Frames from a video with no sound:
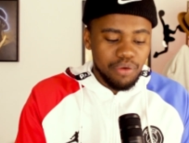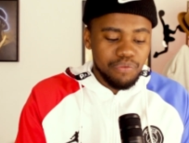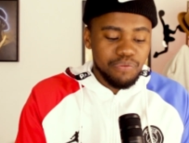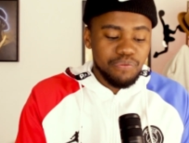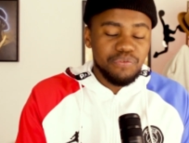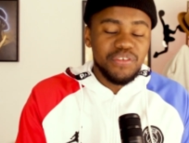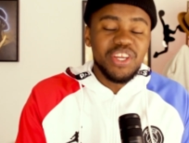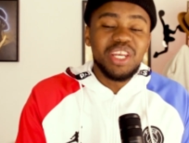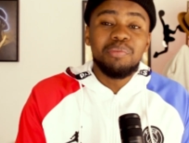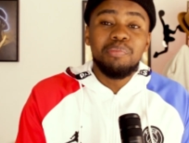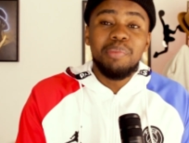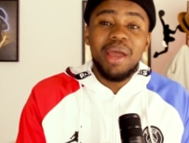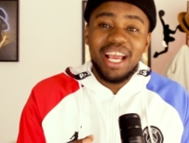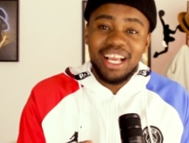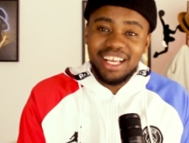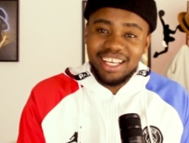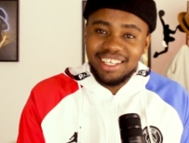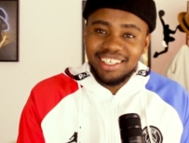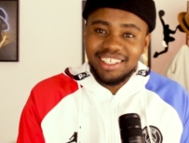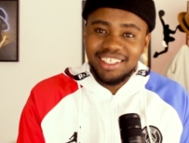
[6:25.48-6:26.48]

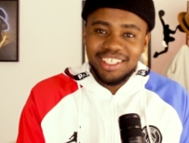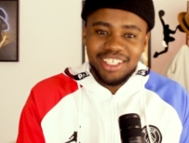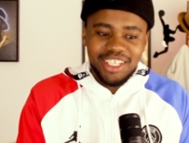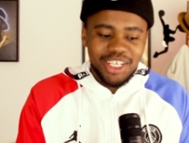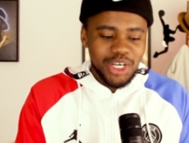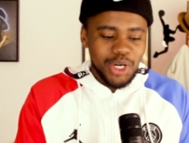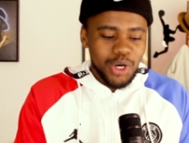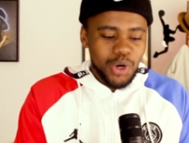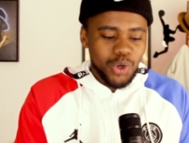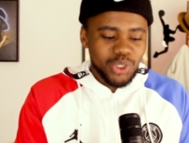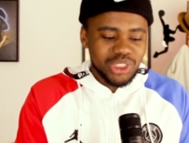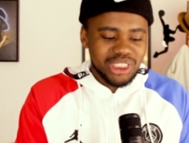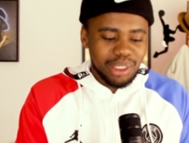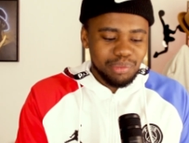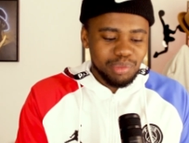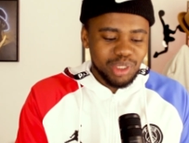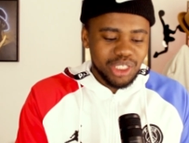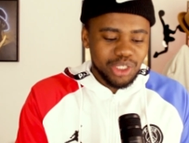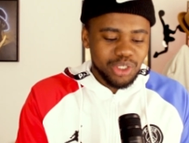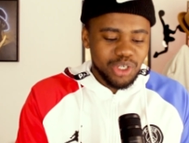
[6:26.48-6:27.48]
feedback or
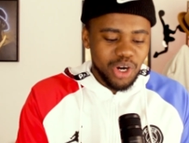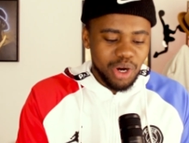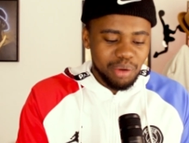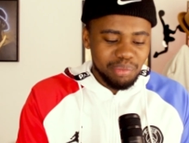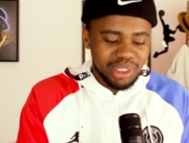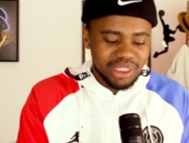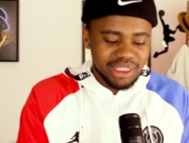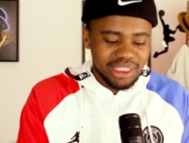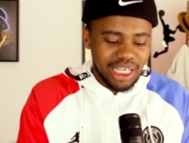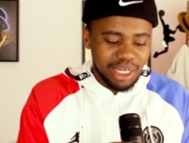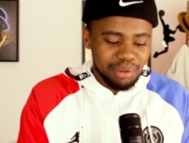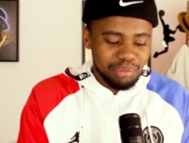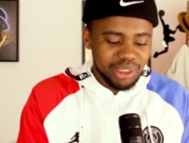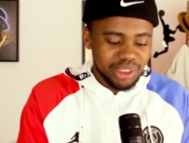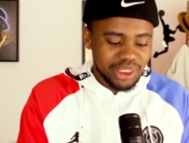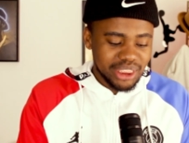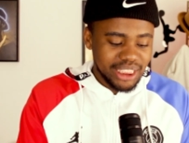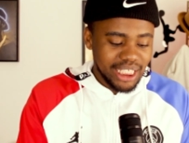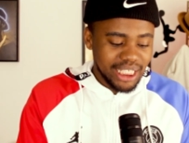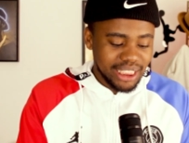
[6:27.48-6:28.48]
some of the comments I've
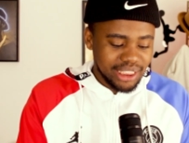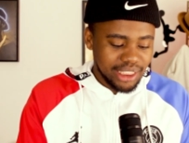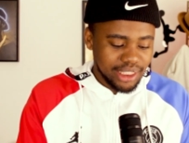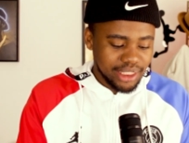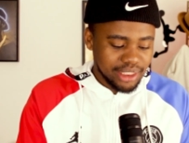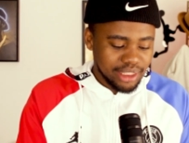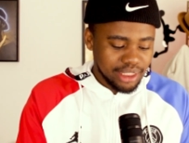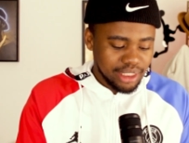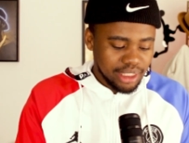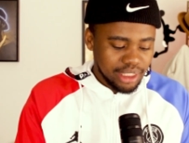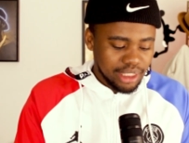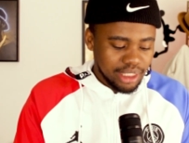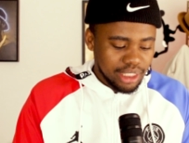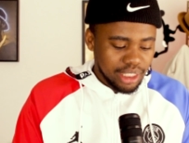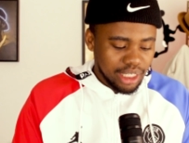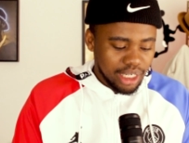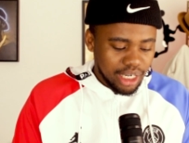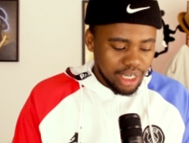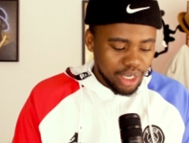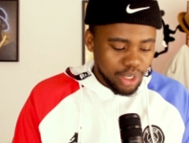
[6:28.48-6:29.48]
been getting
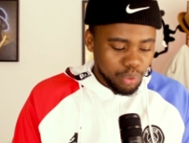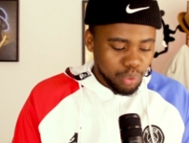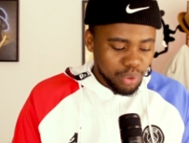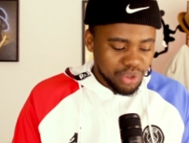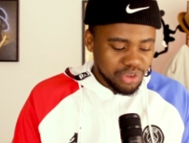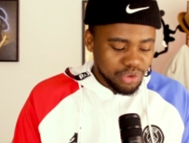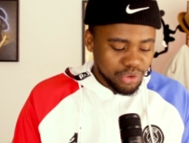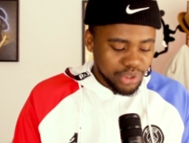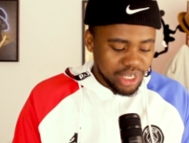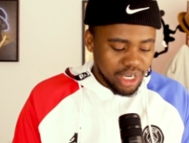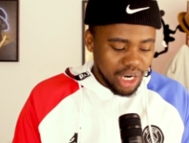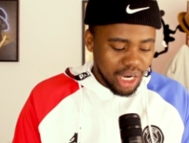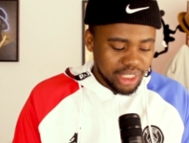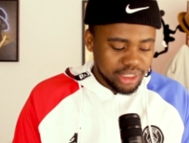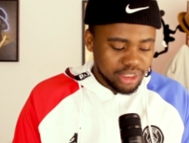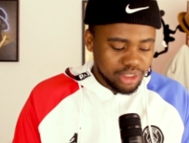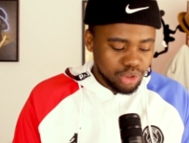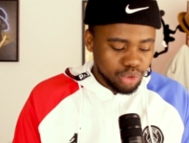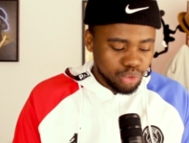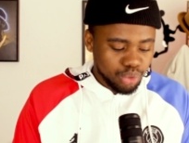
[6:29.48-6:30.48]
with
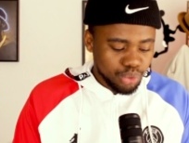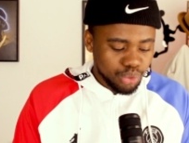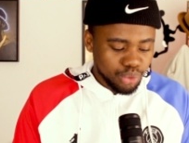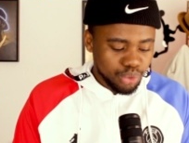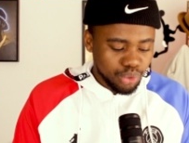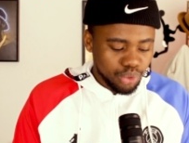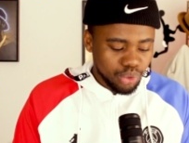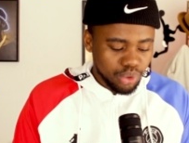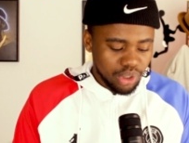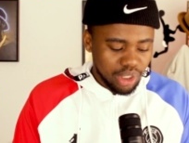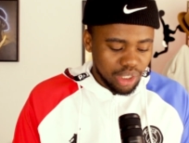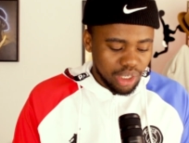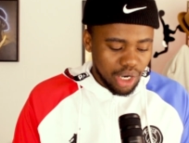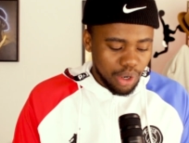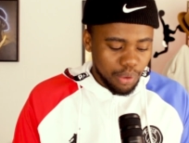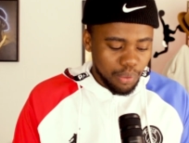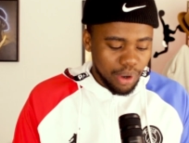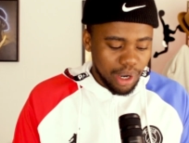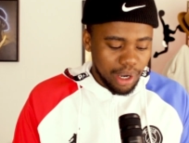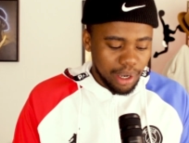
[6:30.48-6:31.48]
regard to
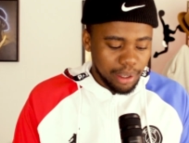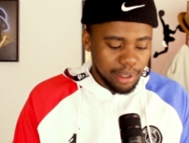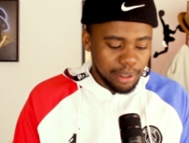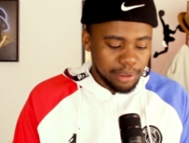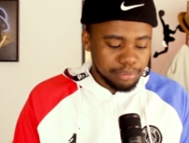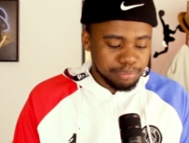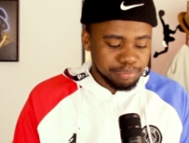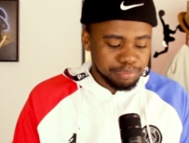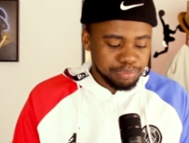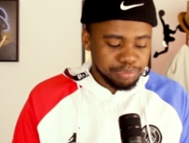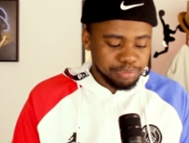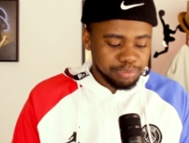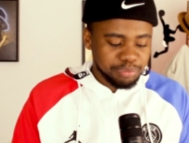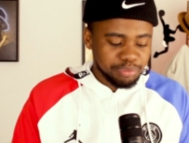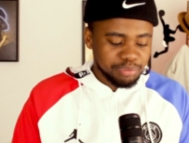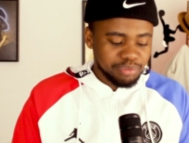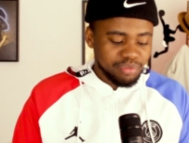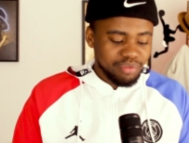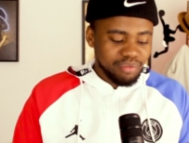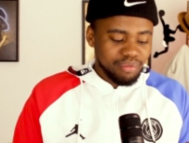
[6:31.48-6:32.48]
our
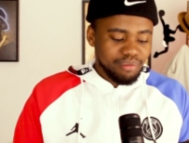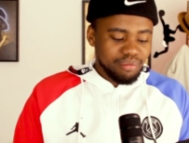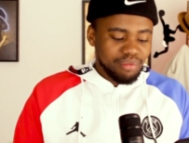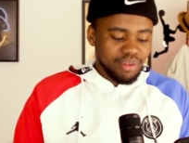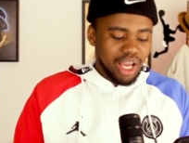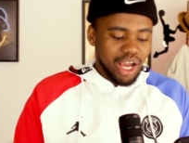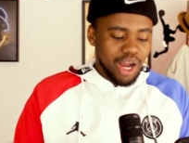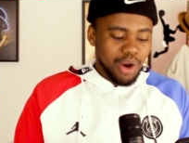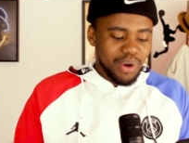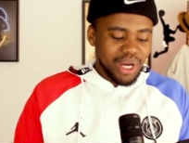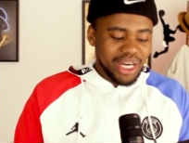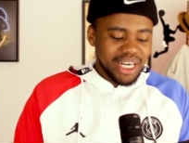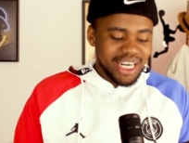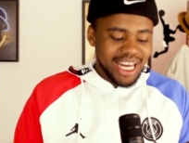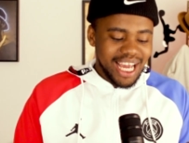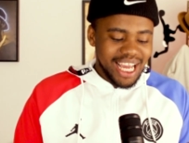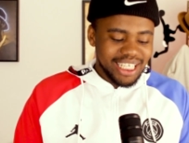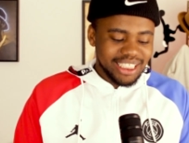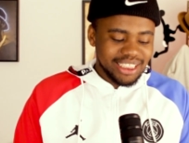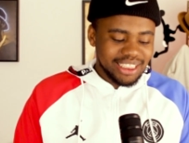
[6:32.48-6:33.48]

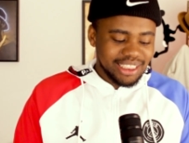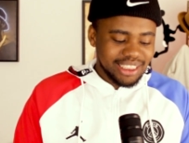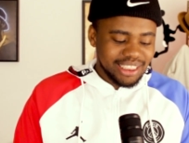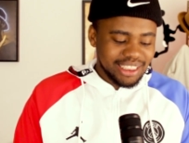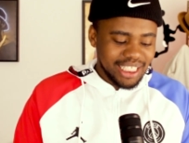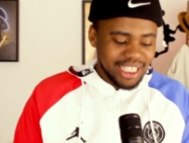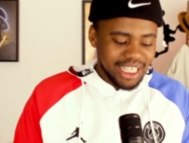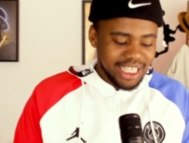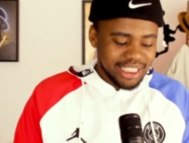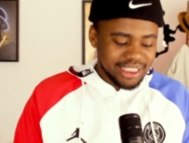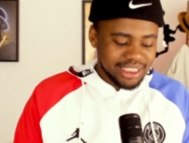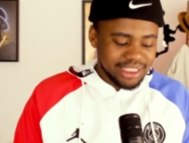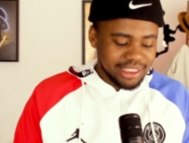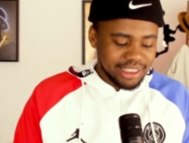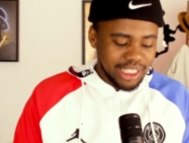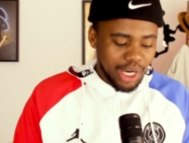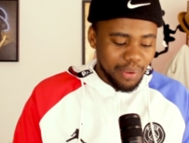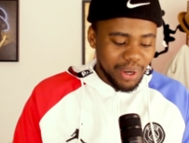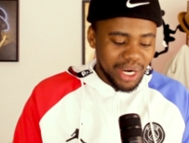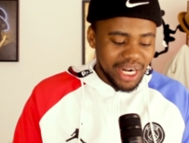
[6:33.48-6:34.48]
nice
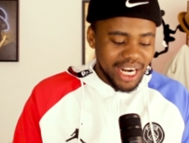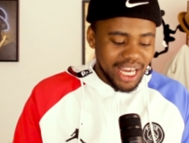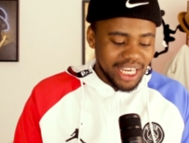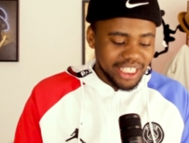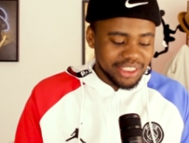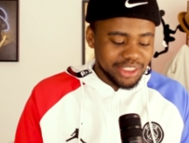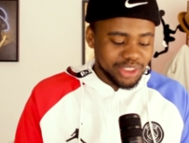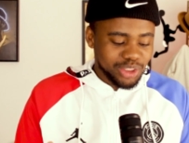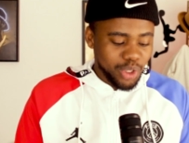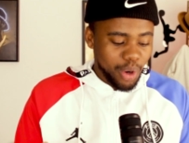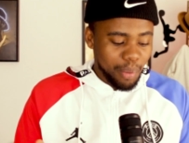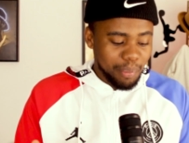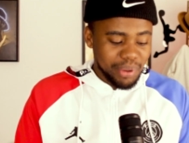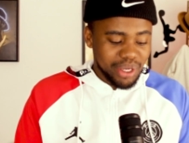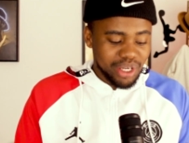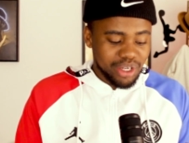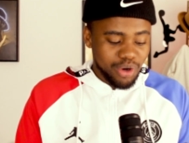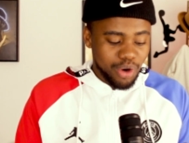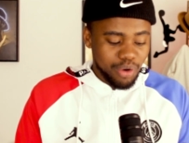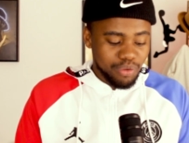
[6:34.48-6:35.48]

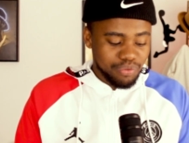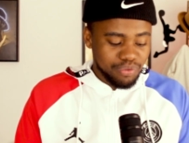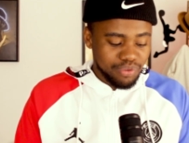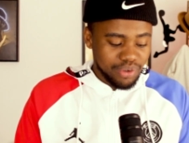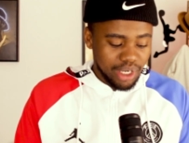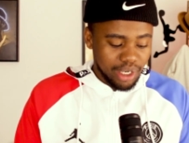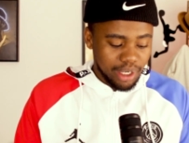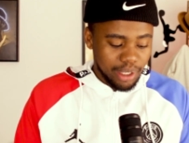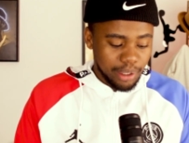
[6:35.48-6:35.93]
topic of